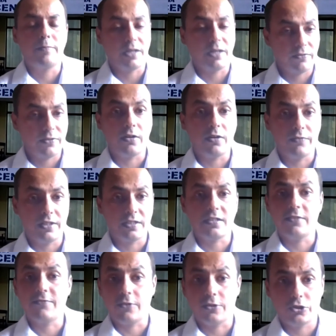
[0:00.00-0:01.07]
but we
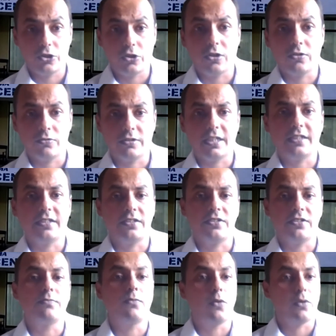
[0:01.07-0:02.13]
obviously for sure know that it
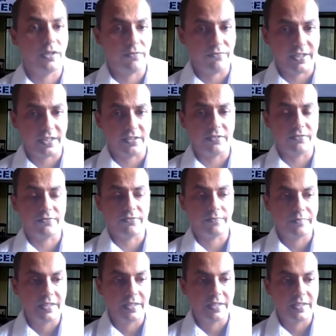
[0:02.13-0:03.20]
is more effective.
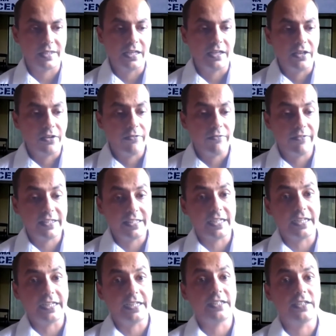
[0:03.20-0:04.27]

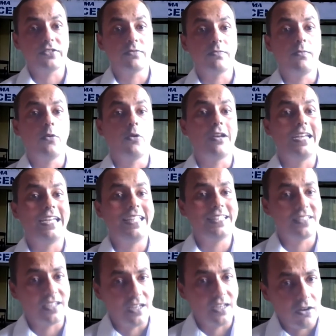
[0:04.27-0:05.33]
Whether it is more
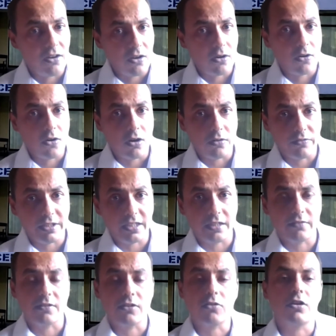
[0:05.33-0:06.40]
lethal or not, whether
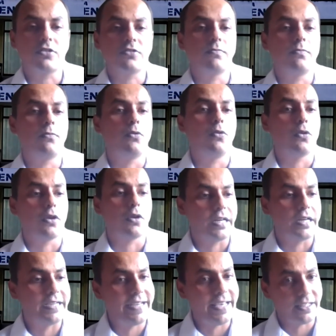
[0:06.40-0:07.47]
it will cause more
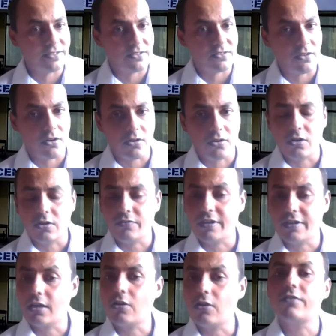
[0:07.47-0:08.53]
deaths or not,
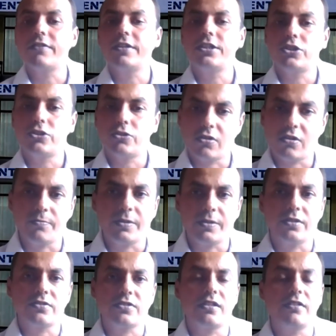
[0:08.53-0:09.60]
we are not very sure of,
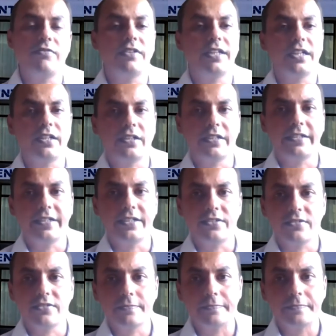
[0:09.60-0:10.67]
because still very early
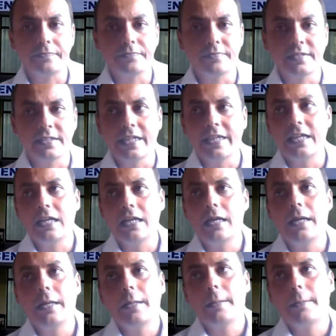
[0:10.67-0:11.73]
days.
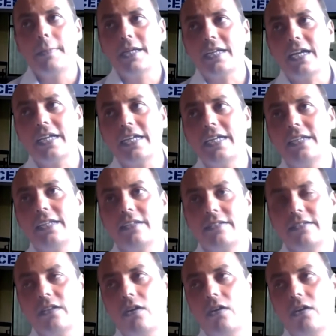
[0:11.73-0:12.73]
But again,